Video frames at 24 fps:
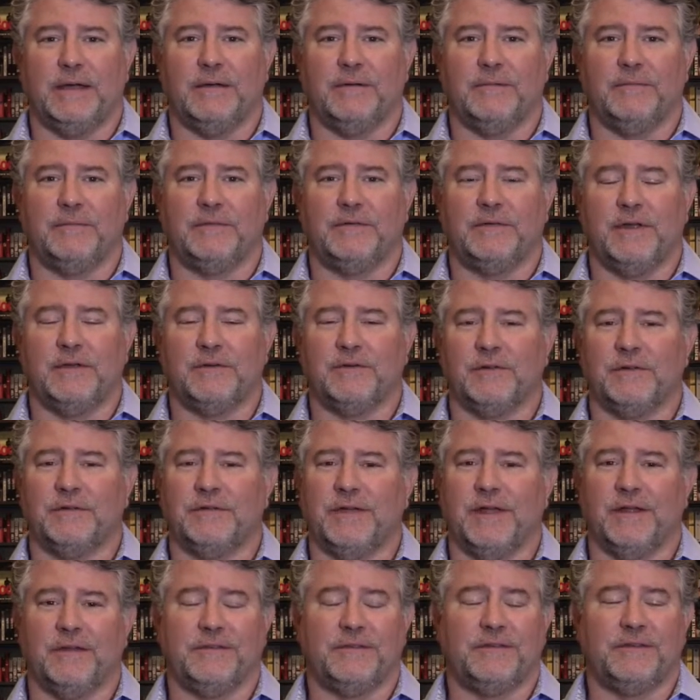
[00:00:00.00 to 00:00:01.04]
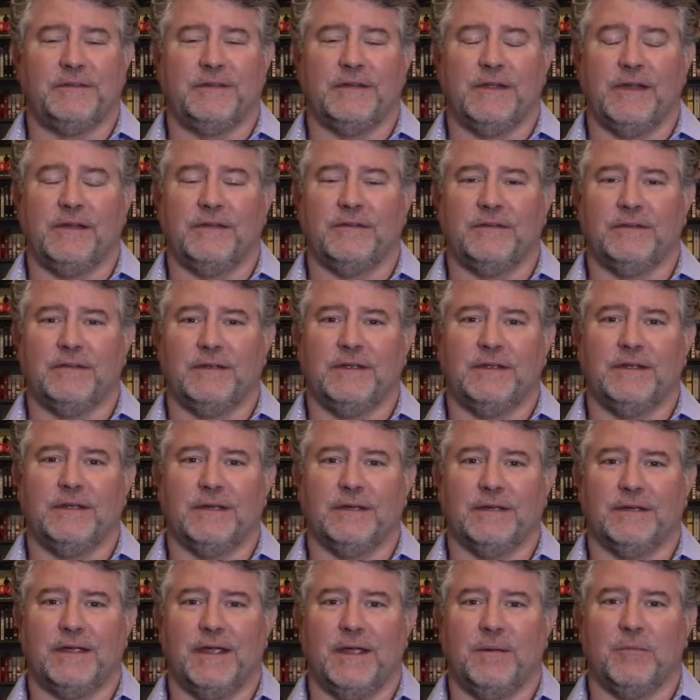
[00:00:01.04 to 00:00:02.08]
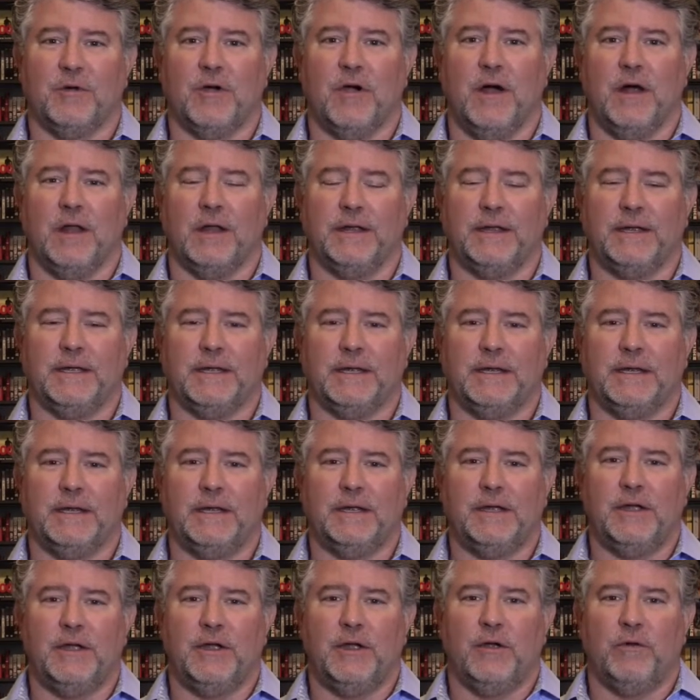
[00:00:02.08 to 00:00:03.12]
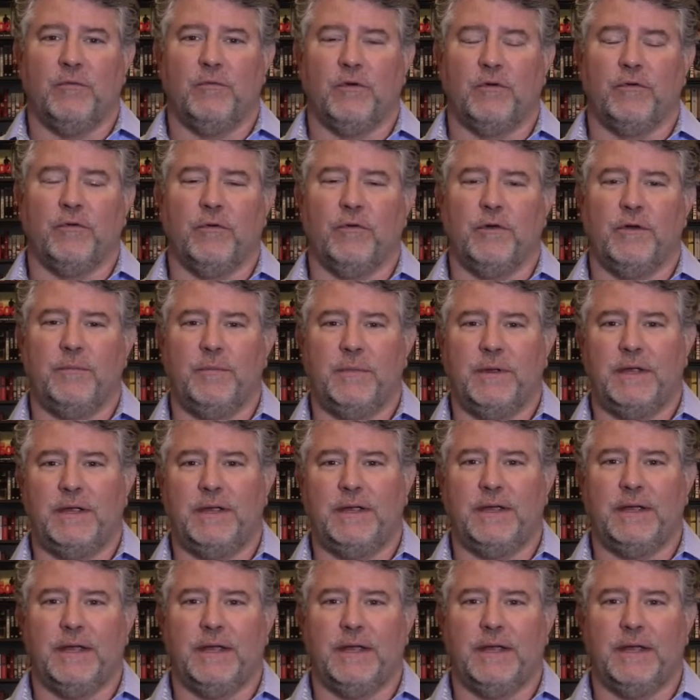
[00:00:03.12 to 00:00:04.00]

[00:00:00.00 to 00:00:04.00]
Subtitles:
Central Intelligence Agency came calling and recruited me.